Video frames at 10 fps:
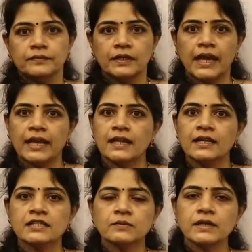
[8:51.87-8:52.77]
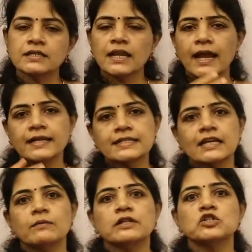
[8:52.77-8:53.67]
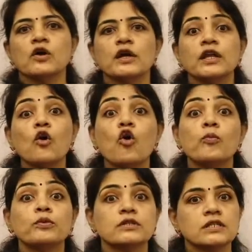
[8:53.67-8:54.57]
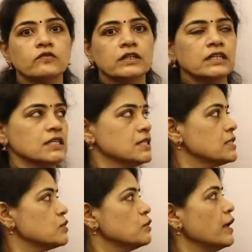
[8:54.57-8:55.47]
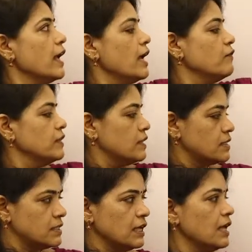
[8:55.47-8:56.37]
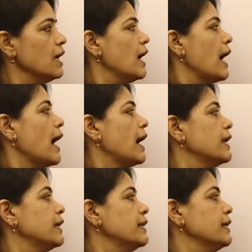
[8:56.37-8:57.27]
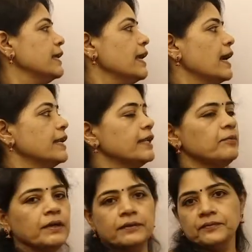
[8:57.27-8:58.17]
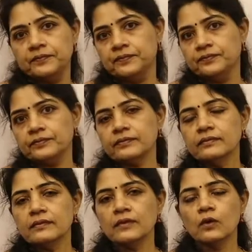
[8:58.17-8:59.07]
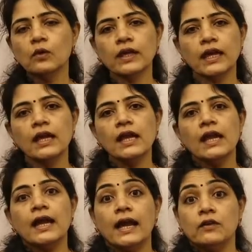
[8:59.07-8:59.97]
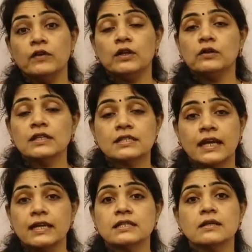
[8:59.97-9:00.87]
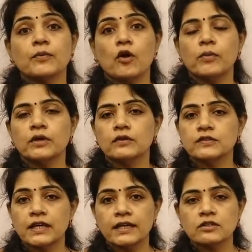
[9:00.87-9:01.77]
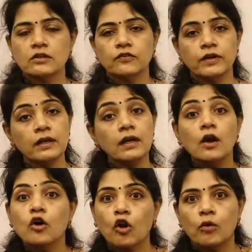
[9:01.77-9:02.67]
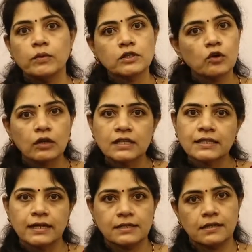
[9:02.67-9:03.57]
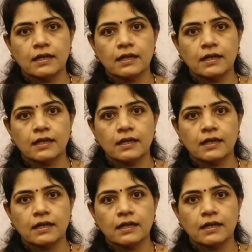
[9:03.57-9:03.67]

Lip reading: Diagonals means the line segment joining opposite vertices. So, A with C and D and B. Okay. And we know the sides, the property of sides of a rhombus, all the sides are